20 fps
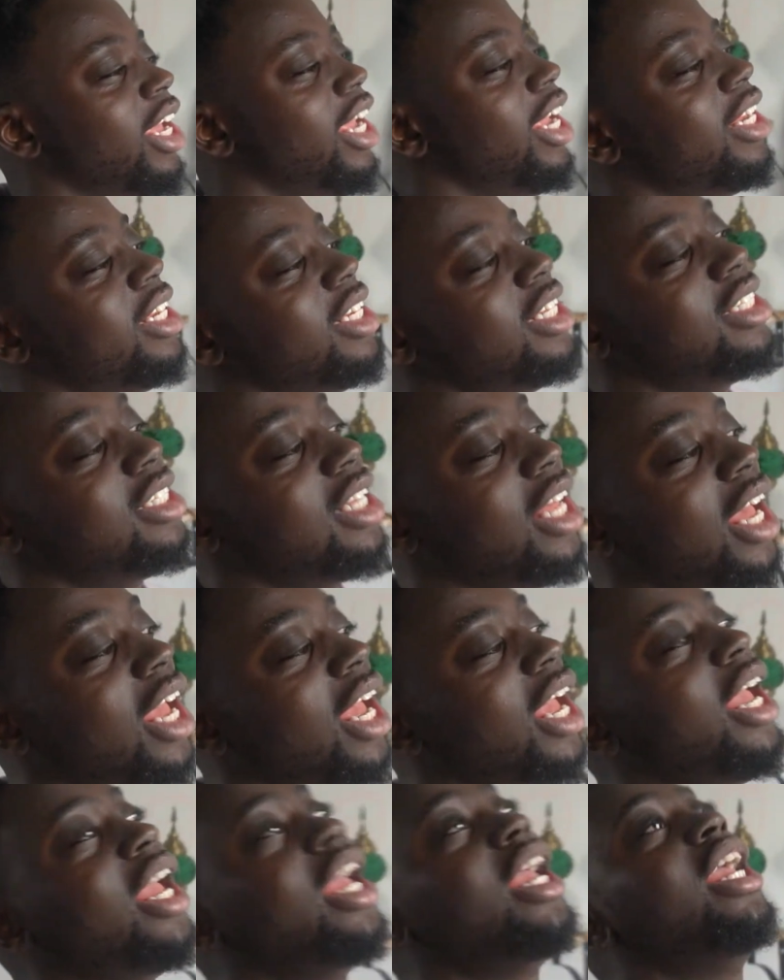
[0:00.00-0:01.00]
It is
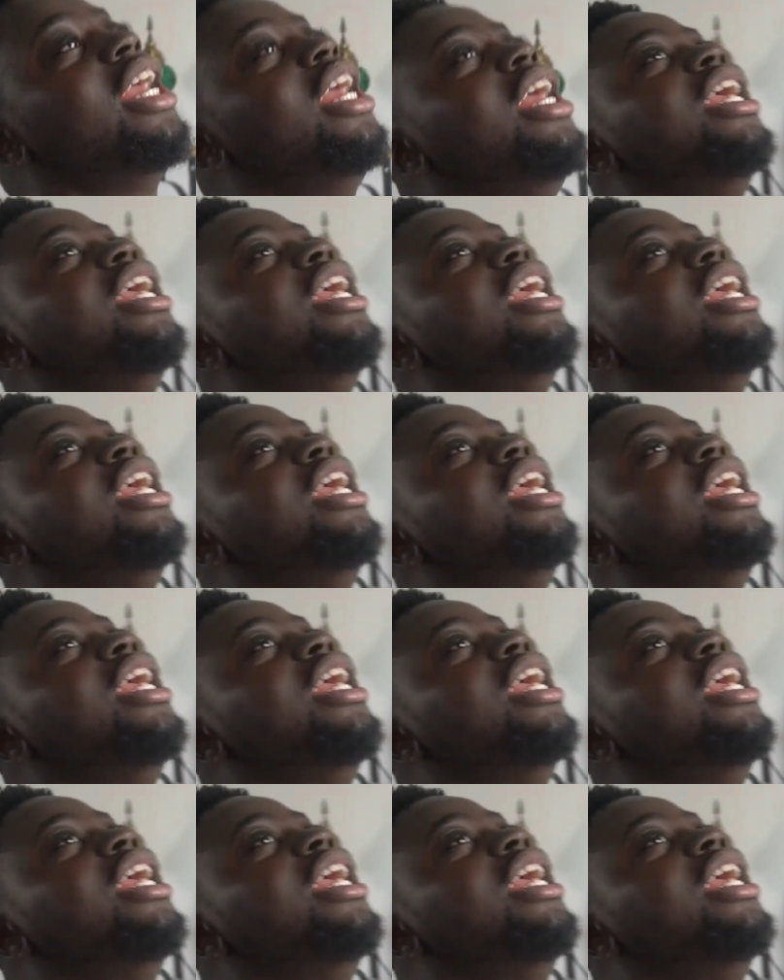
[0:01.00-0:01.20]
a